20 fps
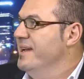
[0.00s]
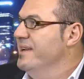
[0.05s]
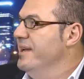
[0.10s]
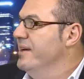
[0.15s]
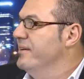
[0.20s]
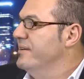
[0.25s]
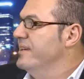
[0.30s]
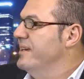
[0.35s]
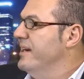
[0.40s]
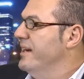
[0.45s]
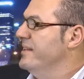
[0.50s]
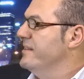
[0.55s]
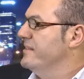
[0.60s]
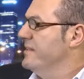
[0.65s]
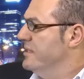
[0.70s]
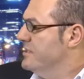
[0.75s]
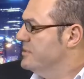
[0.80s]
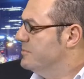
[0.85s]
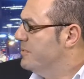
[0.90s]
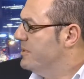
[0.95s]
Now, Kate,
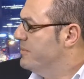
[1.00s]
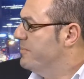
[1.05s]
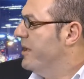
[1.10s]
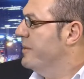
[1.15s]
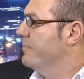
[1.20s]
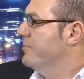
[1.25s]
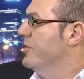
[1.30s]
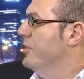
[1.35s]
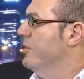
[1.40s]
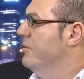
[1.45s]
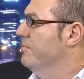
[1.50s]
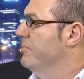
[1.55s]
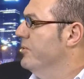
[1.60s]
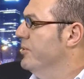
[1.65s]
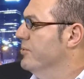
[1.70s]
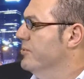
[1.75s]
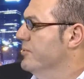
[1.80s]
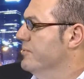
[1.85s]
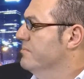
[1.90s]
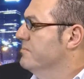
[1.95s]
tell us a bit about Beyond
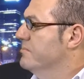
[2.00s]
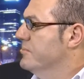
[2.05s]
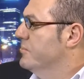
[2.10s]
Blue.